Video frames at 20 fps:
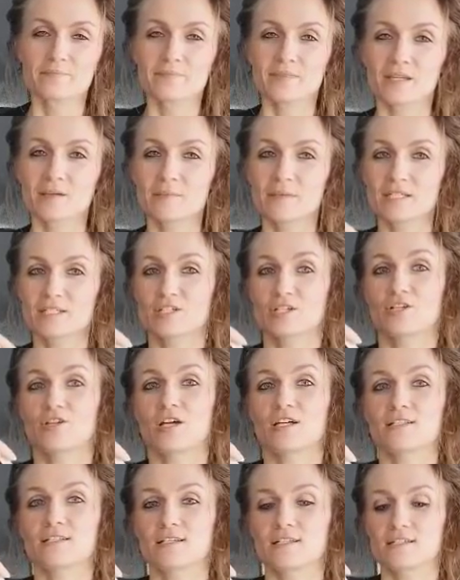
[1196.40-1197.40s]
make sure you
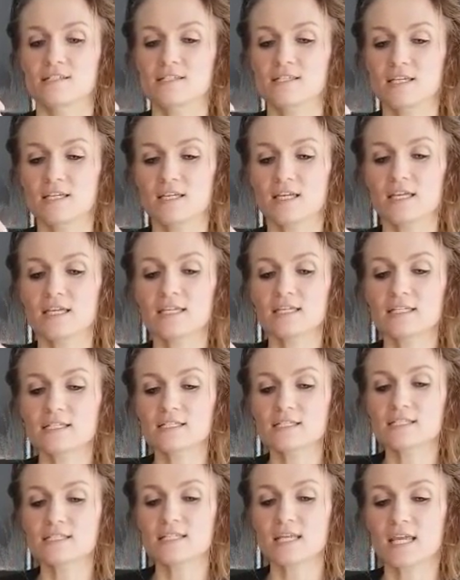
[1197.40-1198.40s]
guys can see,
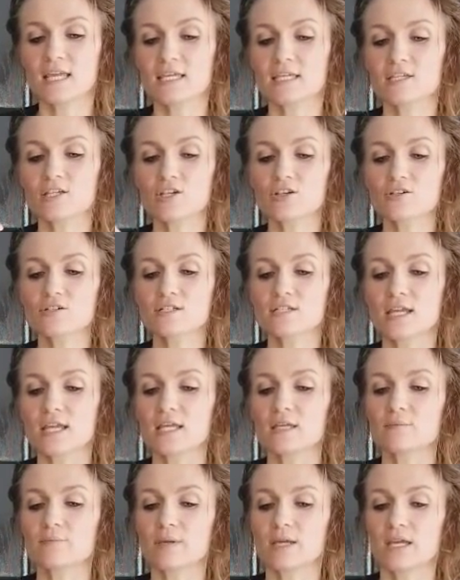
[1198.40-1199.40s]
is take your
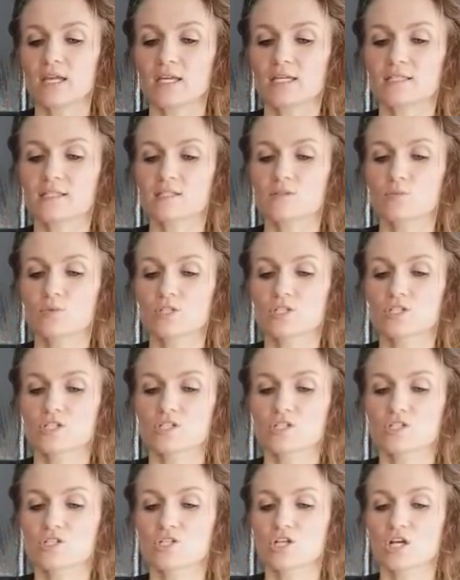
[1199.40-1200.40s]
date paste, which
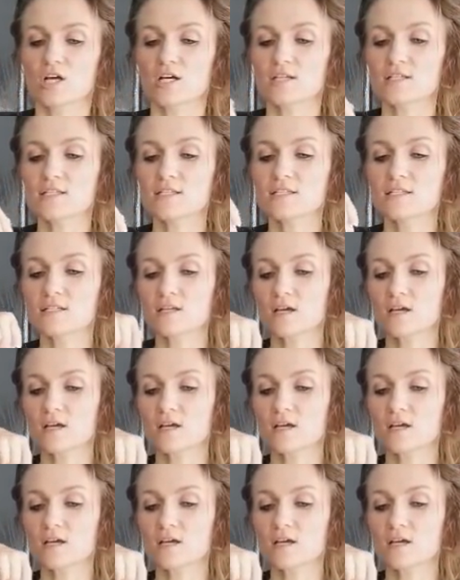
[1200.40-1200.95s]
is just